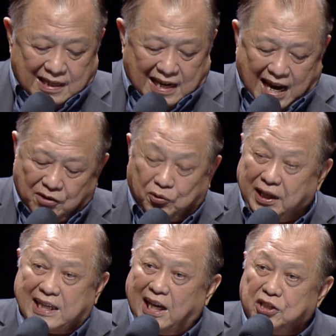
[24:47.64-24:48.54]
and
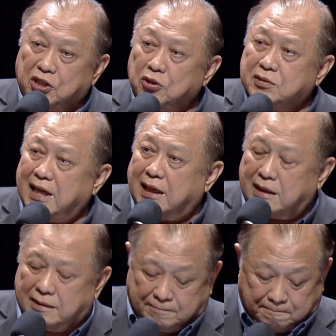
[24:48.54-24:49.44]
we can use it.
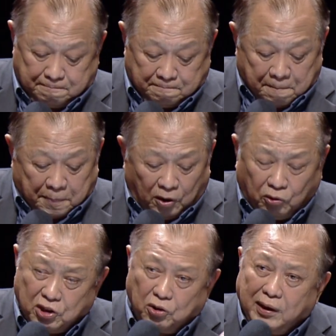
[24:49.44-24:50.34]
Now,
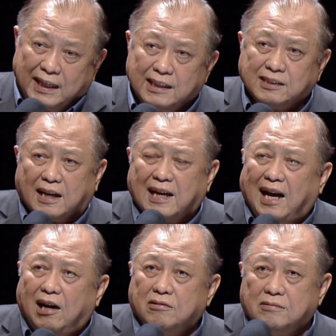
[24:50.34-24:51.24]
you know, in this
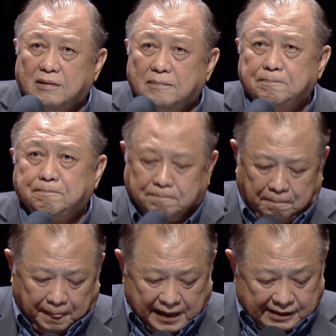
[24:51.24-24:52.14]
account,
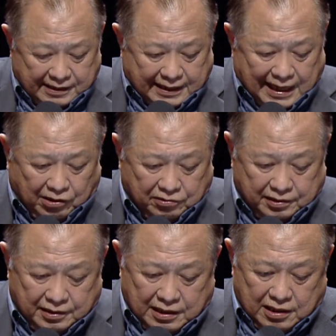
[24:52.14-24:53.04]
in this
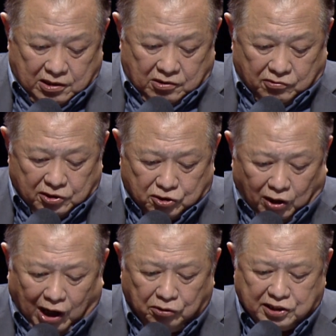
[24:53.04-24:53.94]
account, we saw
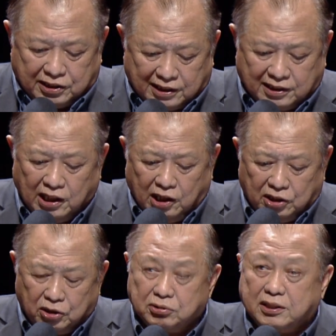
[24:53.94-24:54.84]
how Jesus
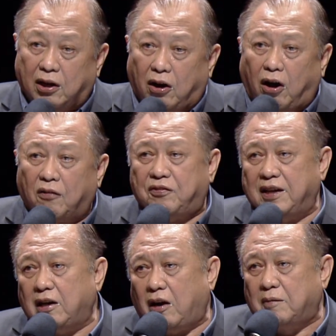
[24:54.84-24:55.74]
used the
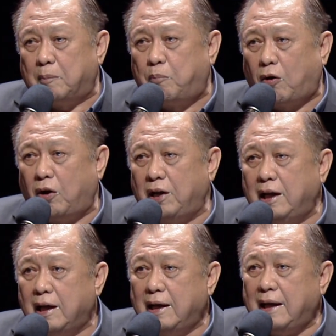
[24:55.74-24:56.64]
offering of a boy,
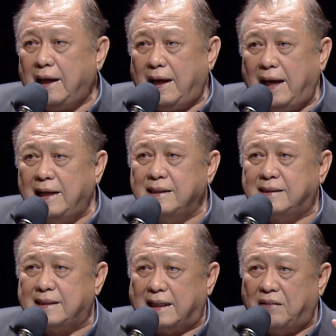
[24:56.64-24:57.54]

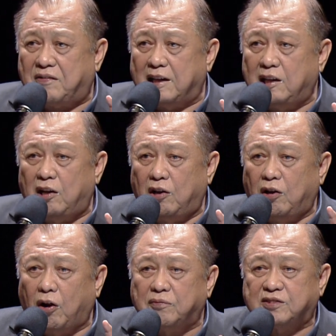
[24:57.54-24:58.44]
insignificant
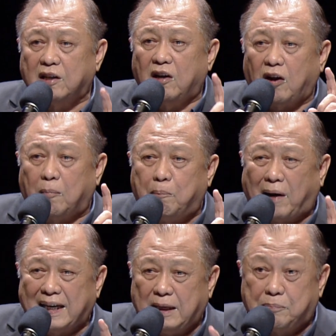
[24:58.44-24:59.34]
loaves of
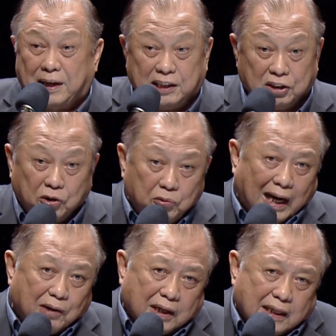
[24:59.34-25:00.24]
barley bread. You know,
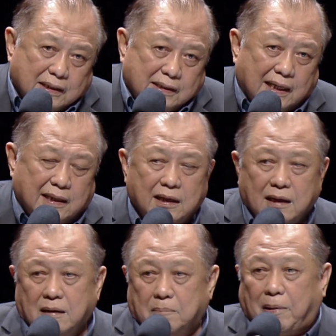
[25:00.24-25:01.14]
I heard that
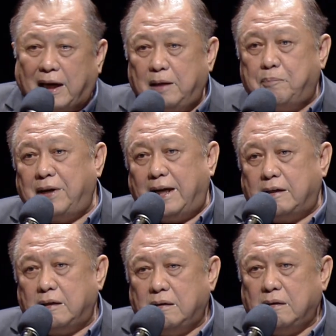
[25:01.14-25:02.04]
barley bread,
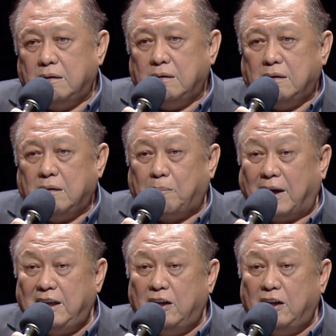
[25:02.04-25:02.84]
barley